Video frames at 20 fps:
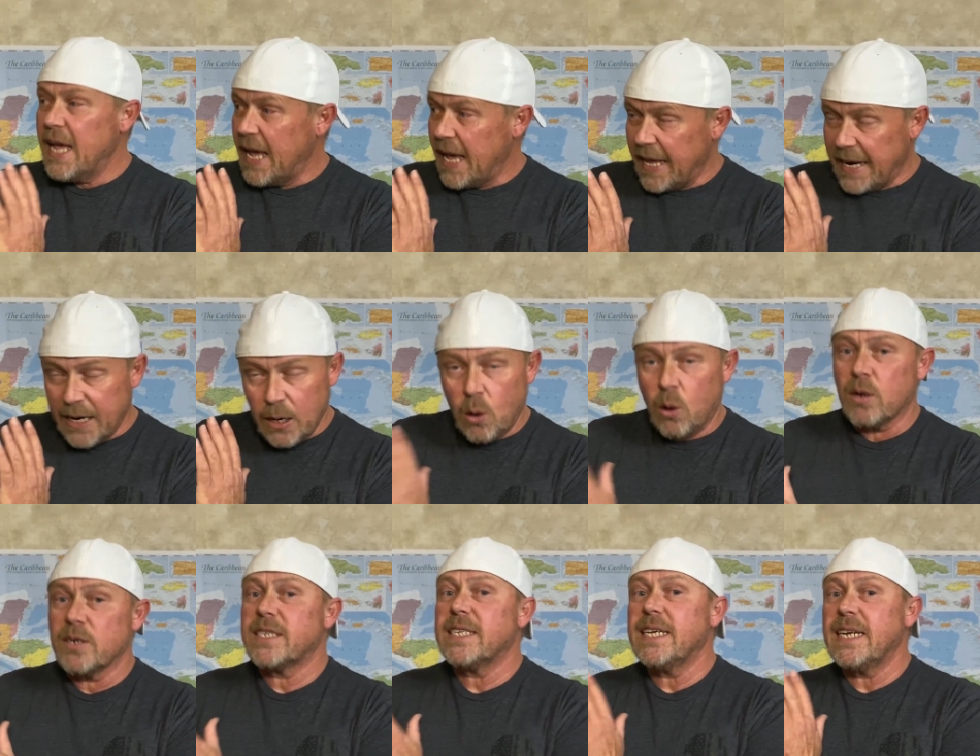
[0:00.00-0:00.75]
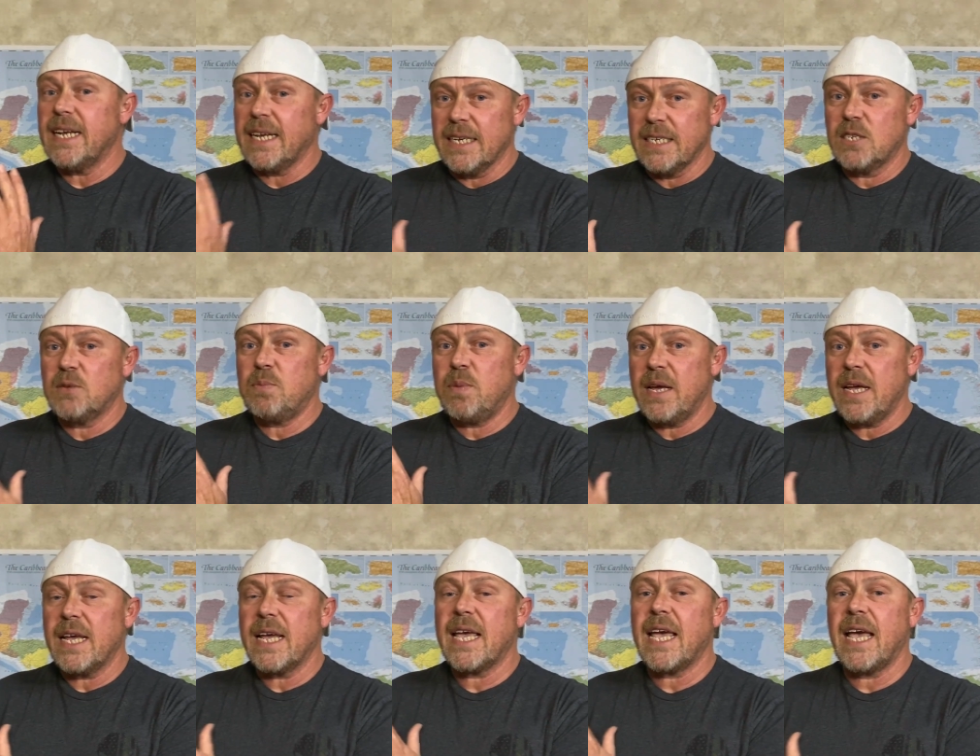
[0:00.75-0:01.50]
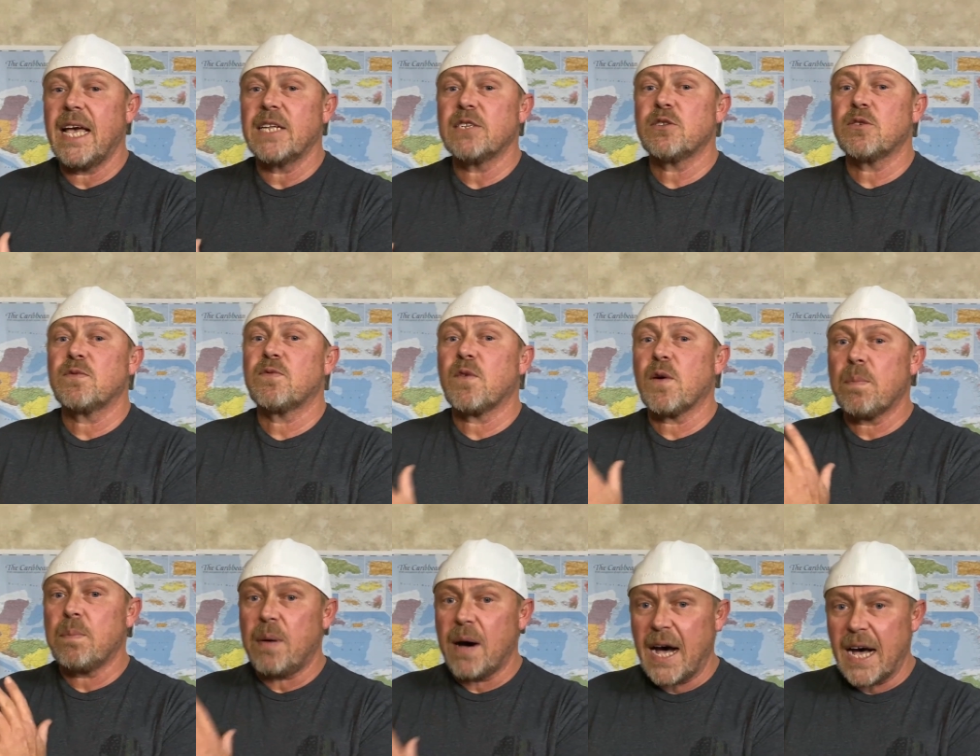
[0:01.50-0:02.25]
And of course, it is being canceled
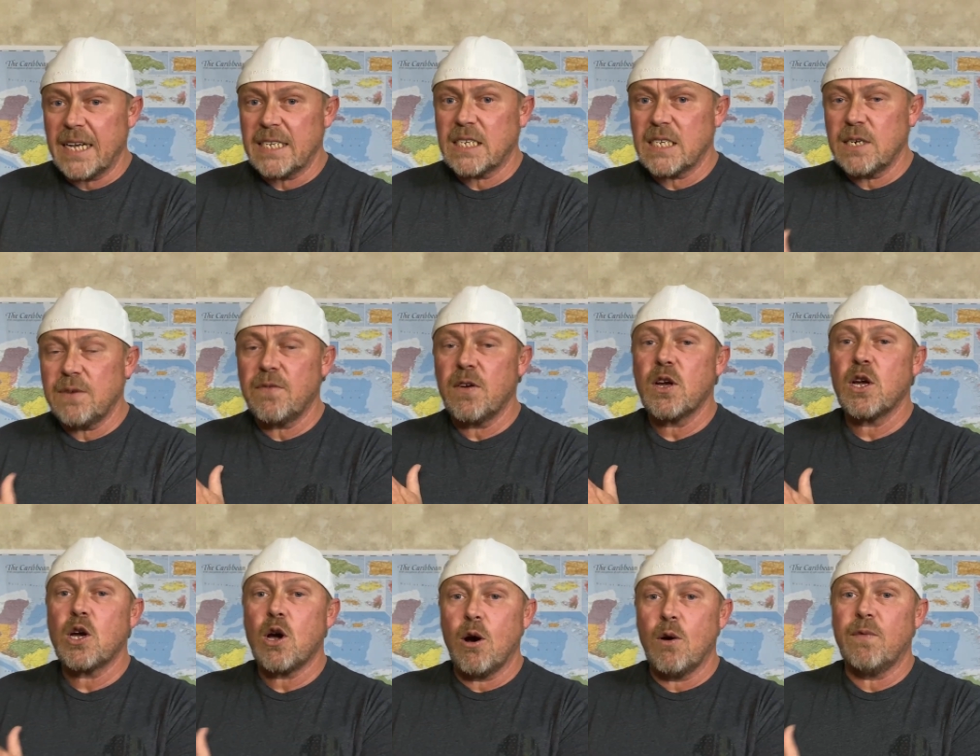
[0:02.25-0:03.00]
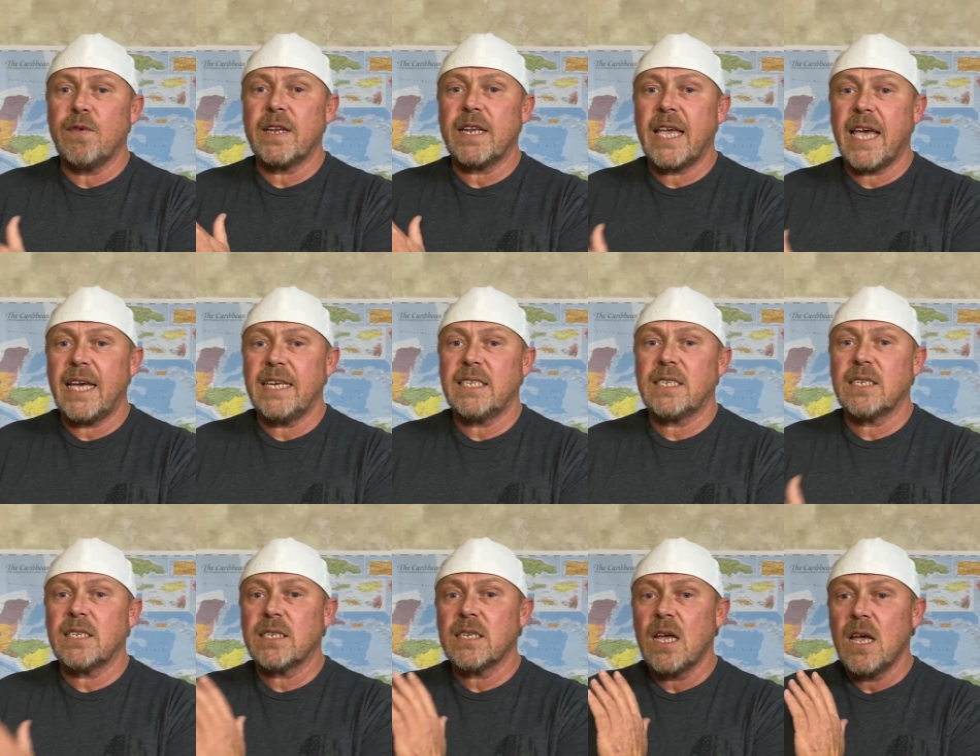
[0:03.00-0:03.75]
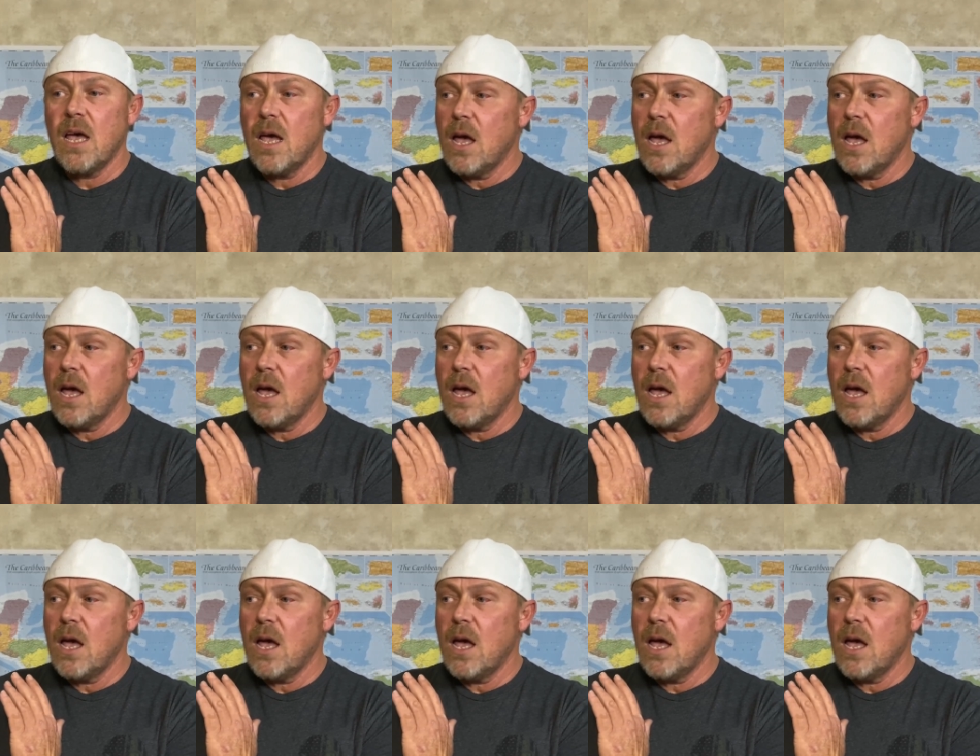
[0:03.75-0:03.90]
for positive COVID cases